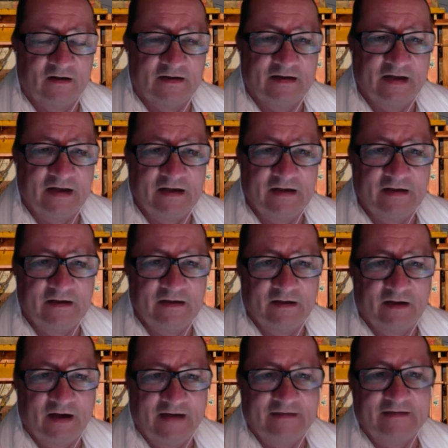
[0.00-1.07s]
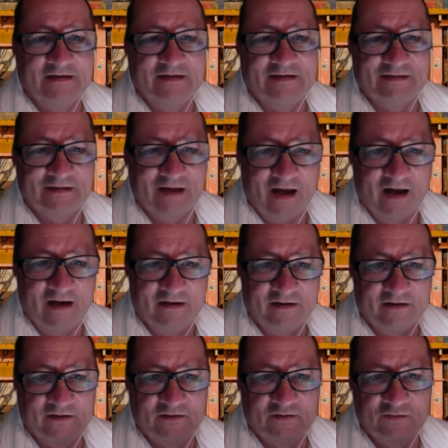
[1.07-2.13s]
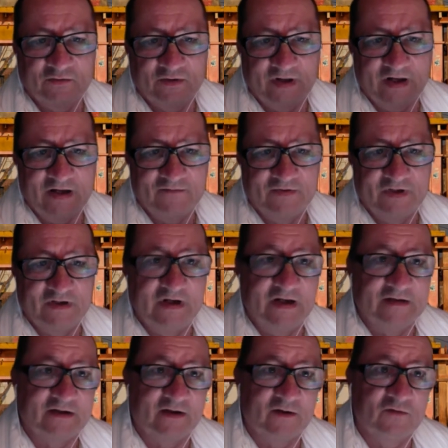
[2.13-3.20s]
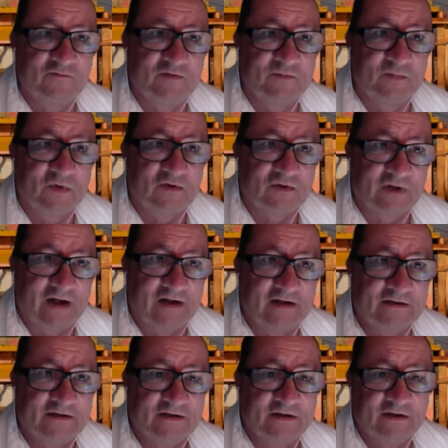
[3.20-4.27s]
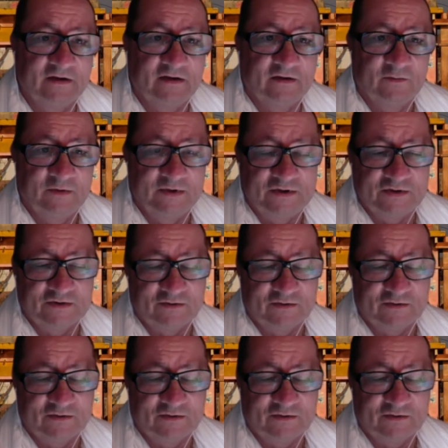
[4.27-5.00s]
they had the desire to have the nectar of immortality, which is